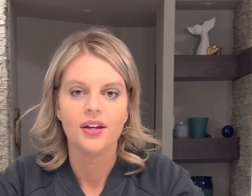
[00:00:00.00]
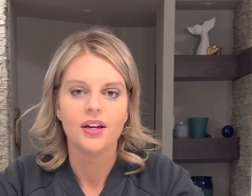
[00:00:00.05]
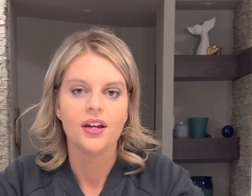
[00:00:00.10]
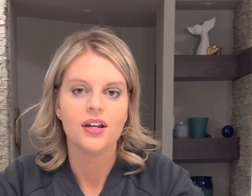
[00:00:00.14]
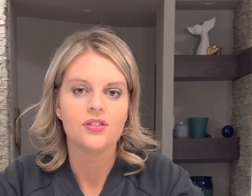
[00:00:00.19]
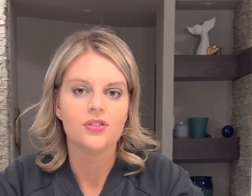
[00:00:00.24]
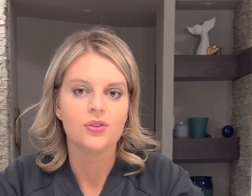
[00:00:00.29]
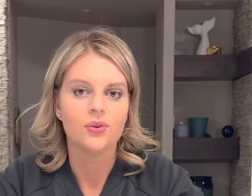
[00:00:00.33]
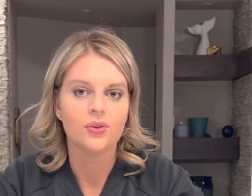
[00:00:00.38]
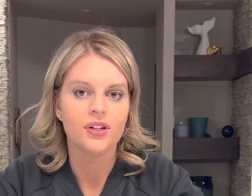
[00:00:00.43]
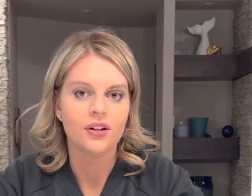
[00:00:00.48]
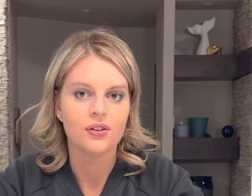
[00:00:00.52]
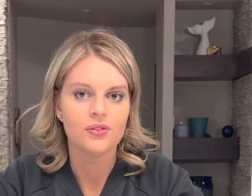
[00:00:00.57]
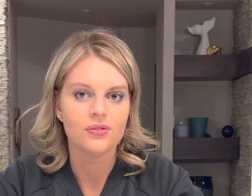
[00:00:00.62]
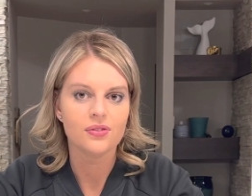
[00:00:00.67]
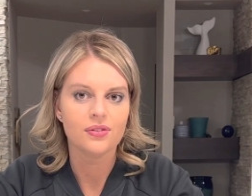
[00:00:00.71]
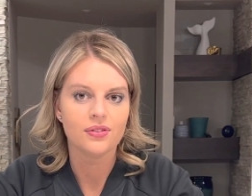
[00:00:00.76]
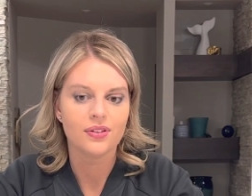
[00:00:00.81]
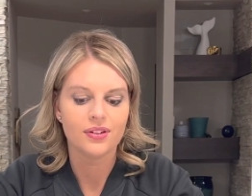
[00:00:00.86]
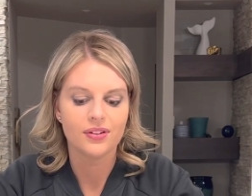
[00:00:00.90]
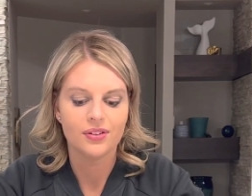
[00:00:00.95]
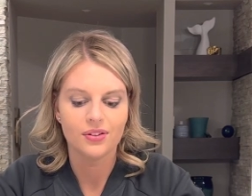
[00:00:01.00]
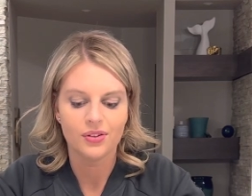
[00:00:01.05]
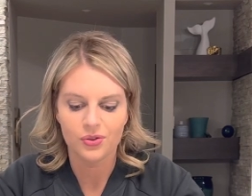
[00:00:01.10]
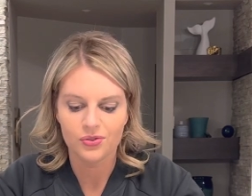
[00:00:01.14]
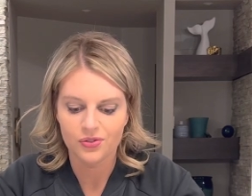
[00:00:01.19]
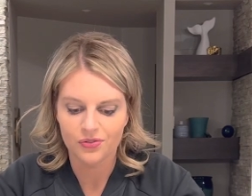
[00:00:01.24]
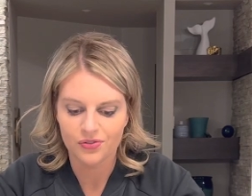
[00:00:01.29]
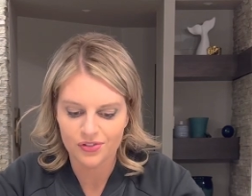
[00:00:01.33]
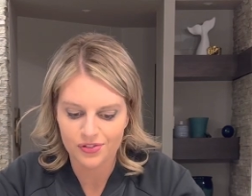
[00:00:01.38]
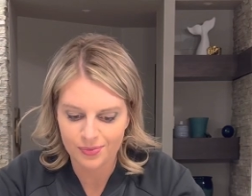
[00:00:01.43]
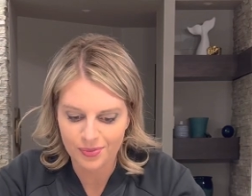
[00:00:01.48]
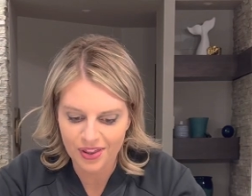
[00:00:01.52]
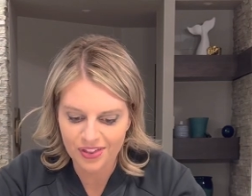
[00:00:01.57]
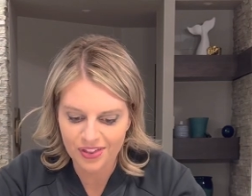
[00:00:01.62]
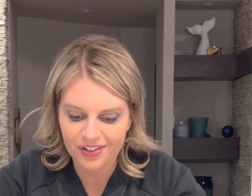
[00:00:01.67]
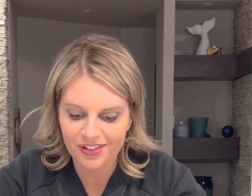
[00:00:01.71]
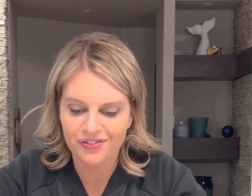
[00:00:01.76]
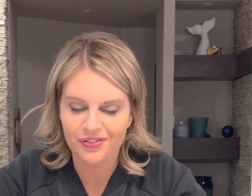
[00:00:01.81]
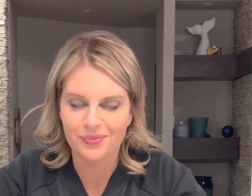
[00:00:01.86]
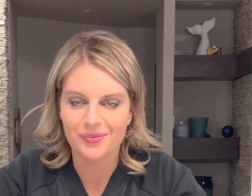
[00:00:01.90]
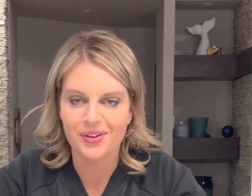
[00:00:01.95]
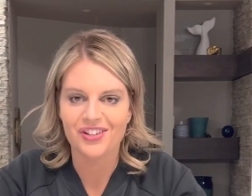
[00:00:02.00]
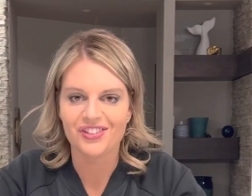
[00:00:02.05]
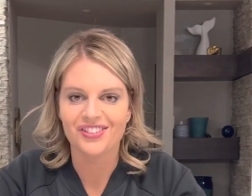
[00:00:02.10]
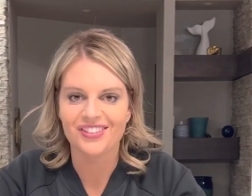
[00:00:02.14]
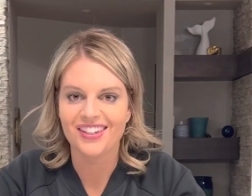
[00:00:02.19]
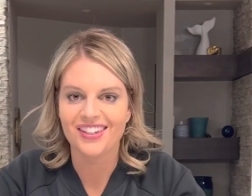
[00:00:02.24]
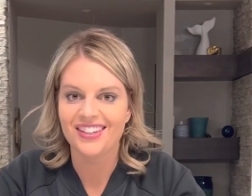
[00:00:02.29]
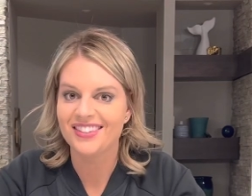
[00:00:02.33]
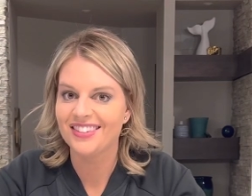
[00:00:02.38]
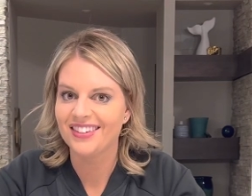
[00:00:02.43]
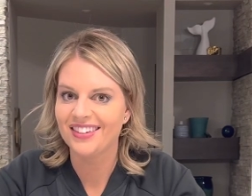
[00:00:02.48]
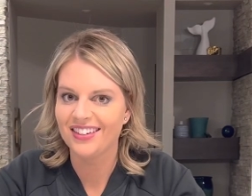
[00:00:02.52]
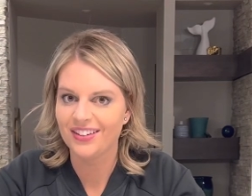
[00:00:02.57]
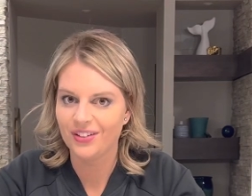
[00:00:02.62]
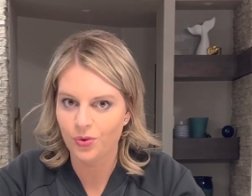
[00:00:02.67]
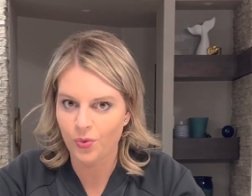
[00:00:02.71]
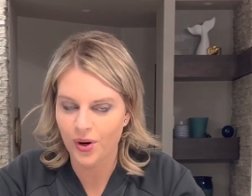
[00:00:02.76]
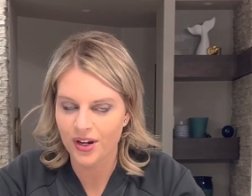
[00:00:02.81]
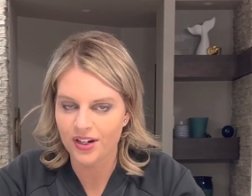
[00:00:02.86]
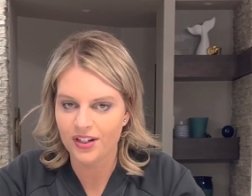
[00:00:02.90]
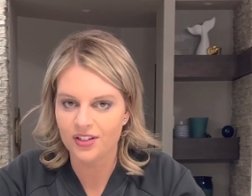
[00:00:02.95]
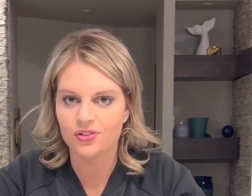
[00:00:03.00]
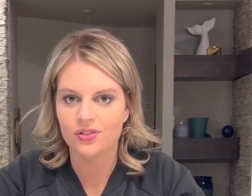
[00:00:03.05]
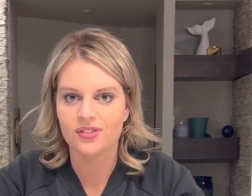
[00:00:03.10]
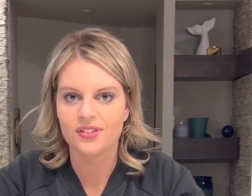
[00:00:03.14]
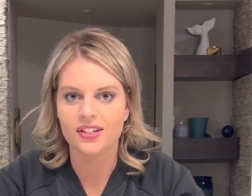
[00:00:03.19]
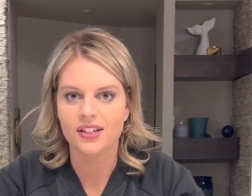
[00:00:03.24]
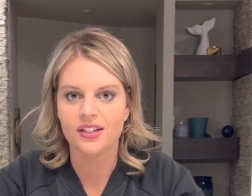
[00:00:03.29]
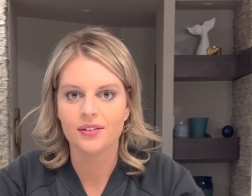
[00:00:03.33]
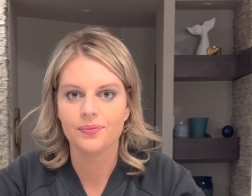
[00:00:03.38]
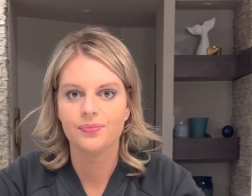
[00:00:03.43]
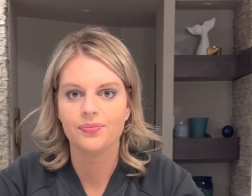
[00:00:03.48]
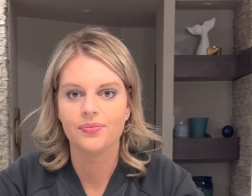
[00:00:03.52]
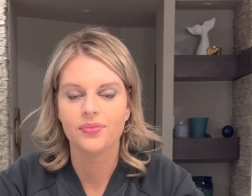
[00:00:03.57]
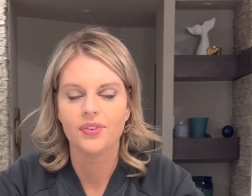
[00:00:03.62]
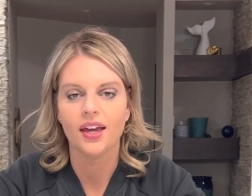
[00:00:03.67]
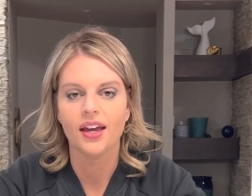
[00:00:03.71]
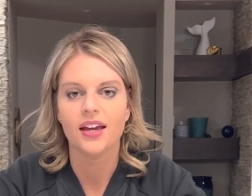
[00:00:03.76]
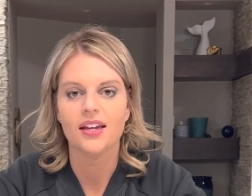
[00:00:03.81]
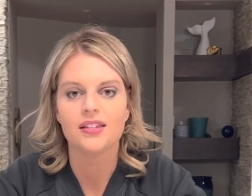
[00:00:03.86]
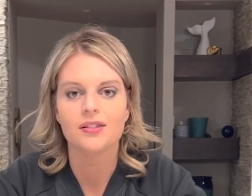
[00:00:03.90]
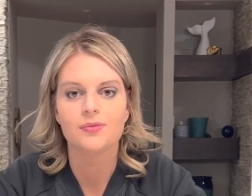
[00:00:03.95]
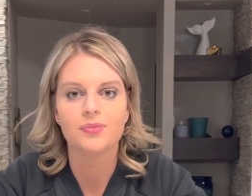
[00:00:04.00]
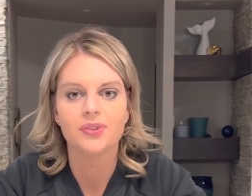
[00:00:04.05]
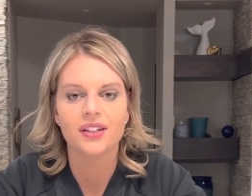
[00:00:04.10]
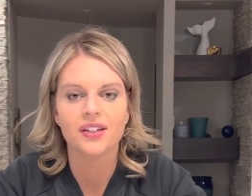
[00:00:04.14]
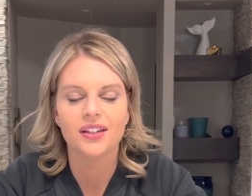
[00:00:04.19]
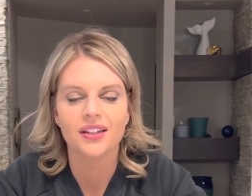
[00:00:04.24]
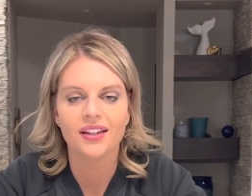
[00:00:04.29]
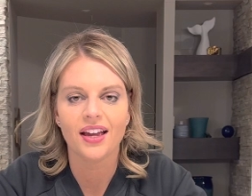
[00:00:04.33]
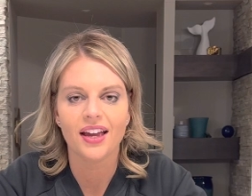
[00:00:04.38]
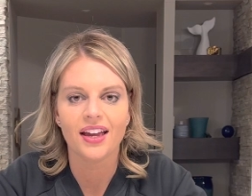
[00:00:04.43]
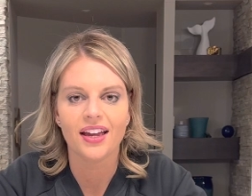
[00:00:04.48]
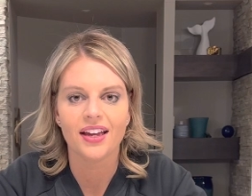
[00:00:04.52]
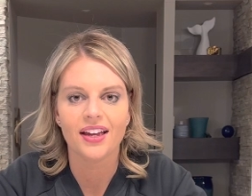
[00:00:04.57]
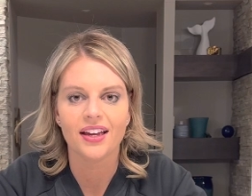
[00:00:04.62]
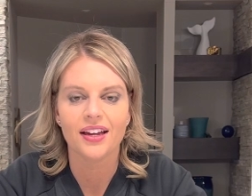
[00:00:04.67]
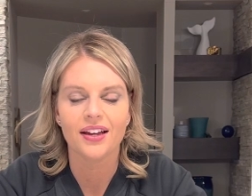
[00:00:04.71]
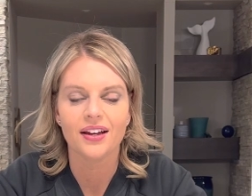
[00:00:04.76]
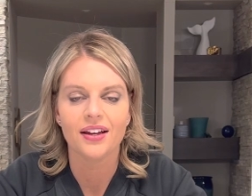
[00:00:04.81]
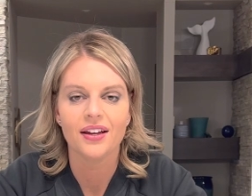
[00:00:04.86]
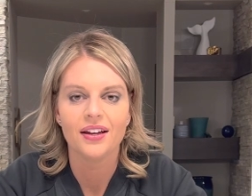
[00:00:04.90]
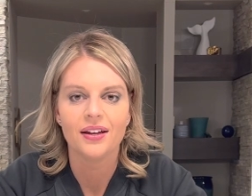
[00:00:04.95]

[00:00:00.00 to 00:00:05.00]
And so he also goes over some other information that's quite interesting as being a